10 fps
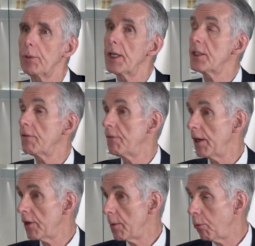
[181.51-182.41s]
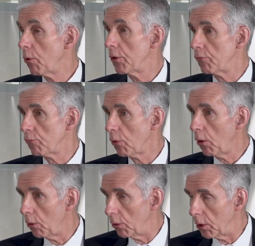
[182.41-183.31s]
plays a very important
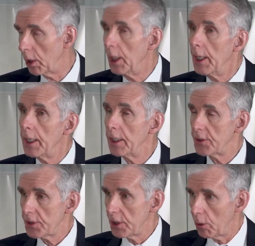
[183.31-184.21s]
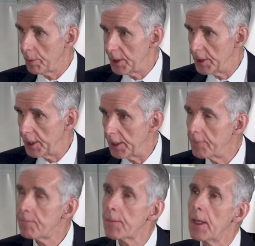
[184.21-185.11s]
role in COPD.
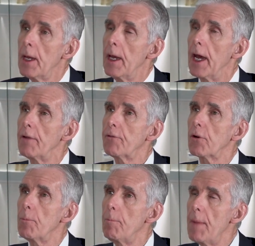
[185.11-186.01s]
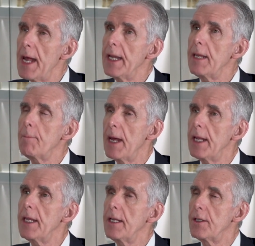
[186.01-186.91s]
And for many,
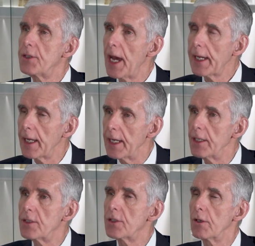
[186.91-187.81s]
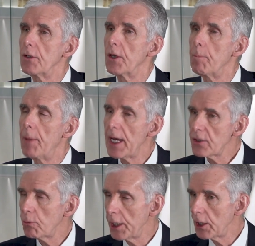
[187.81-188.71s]
many decades, the
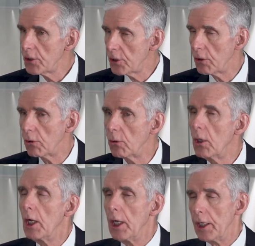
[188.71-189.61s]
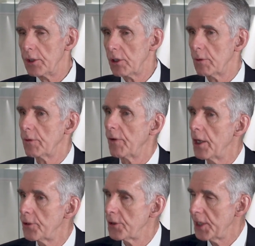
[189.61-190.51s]
best we could do in terms of
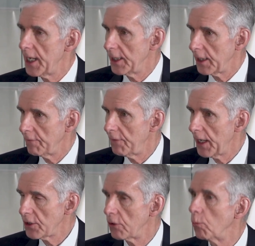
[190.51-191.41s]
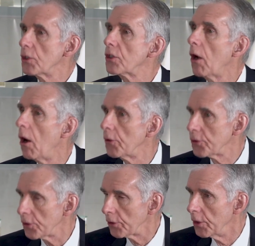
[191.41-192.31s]
understanding infection was
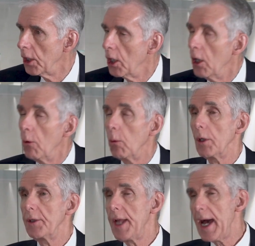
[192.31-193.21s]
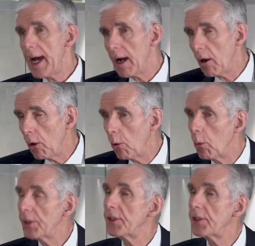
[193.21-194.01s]
culture. Well, now with